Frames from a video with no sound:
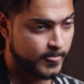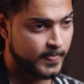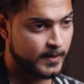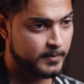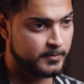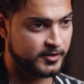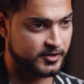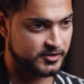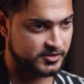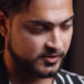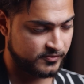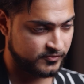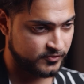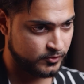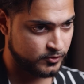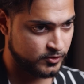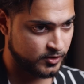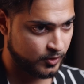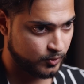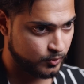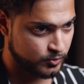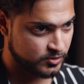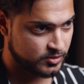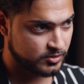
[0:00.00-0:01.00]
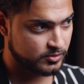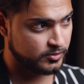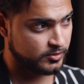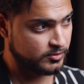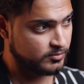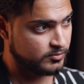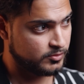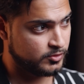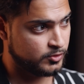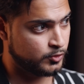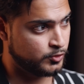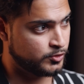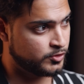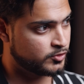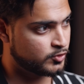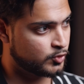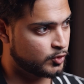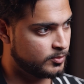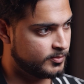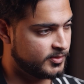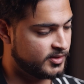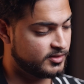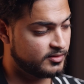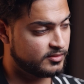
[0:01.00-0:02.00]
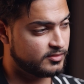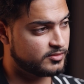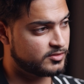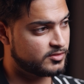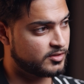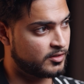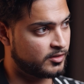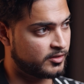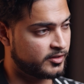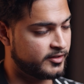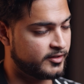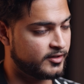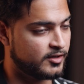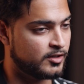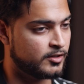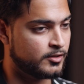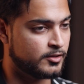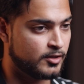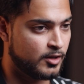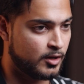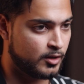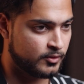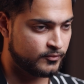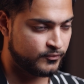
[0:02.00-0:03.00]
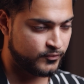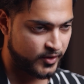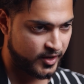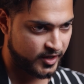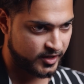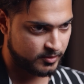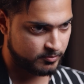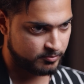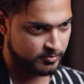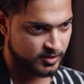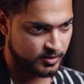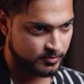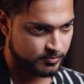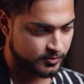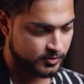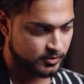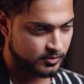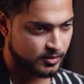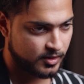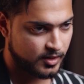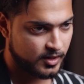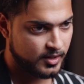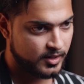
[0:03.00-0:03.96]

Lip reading: Because if you don't, you're just going to be targeting a lot of random people.